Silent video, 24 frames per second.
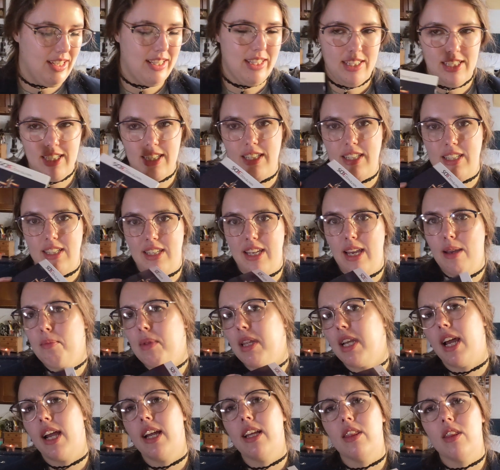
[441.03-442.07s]
The game
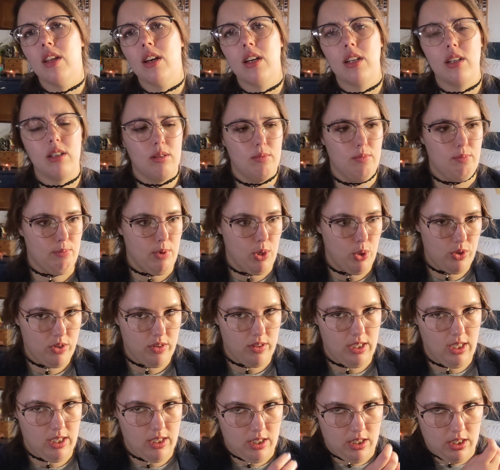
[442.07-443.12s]
that I thought most
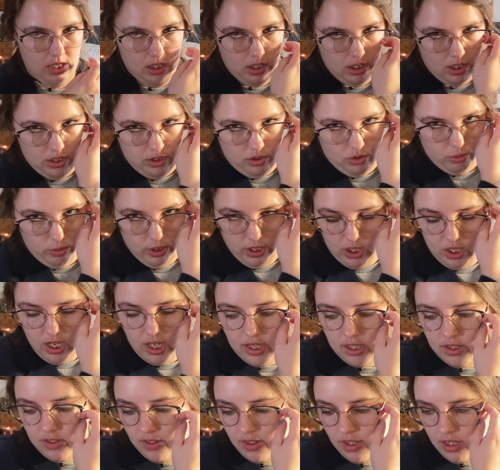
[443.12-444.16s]
needed it on Switch,
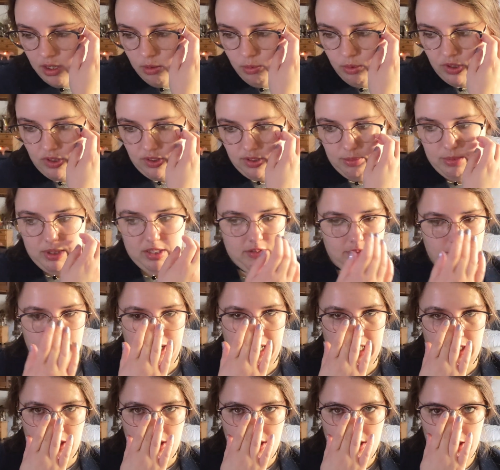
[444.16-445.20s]
honestly, was some of the
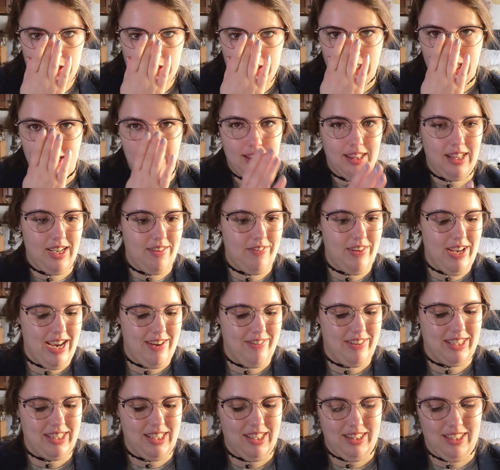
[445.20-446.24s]
fighters. I love
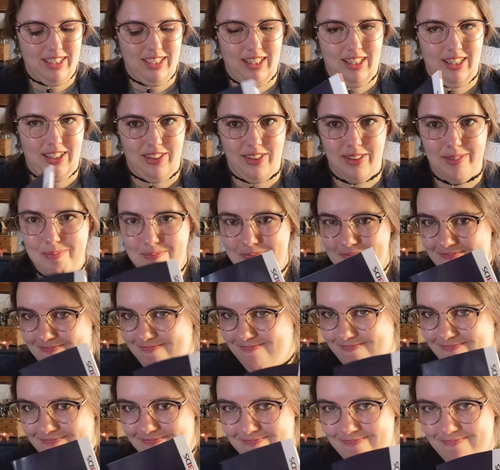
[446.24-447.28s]
having the little,
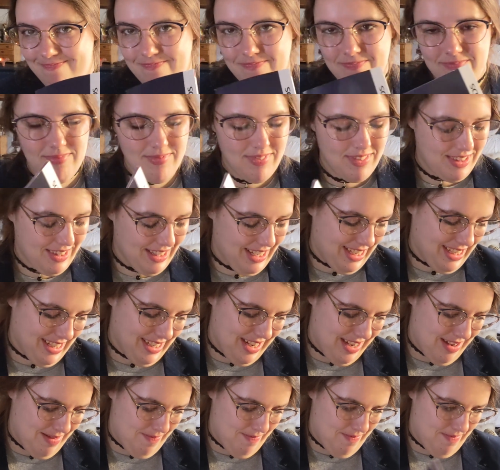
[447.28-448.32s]

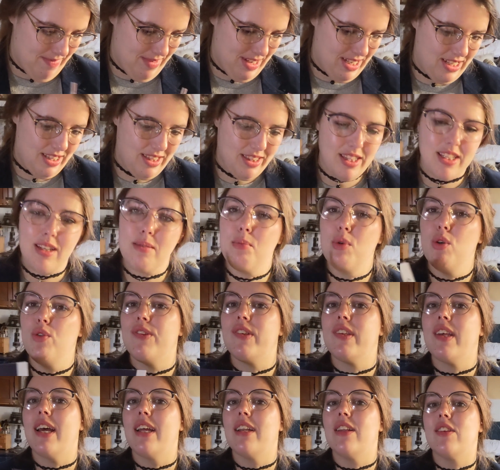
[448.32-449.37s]
the
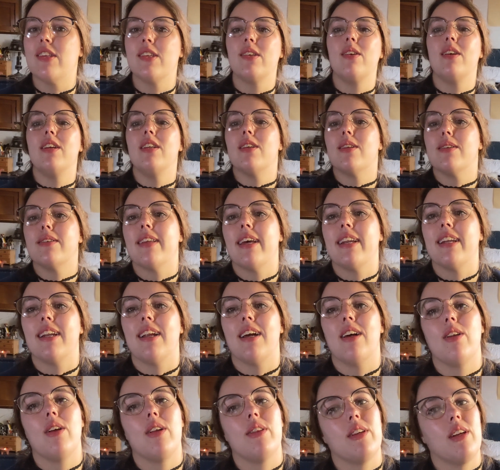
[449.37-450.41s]
moveset so you can just set it
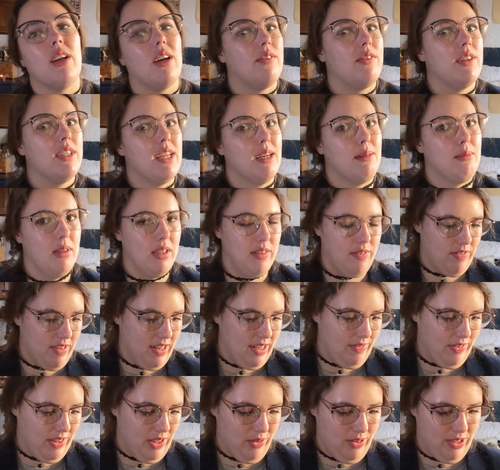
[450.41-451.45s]
out on the coffee table in front
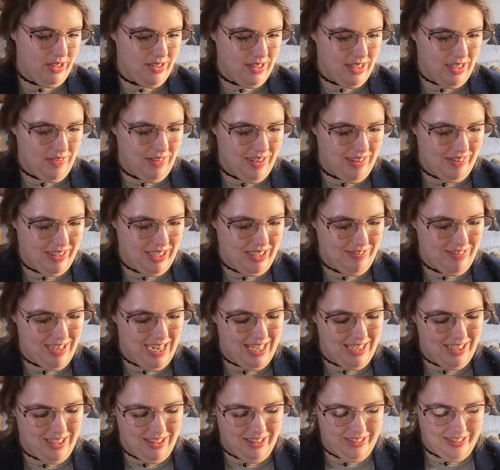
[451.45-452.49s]
of you instead of having to write
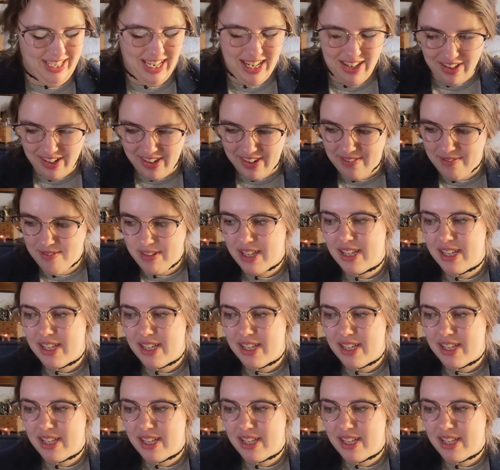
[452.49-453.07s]
it all down.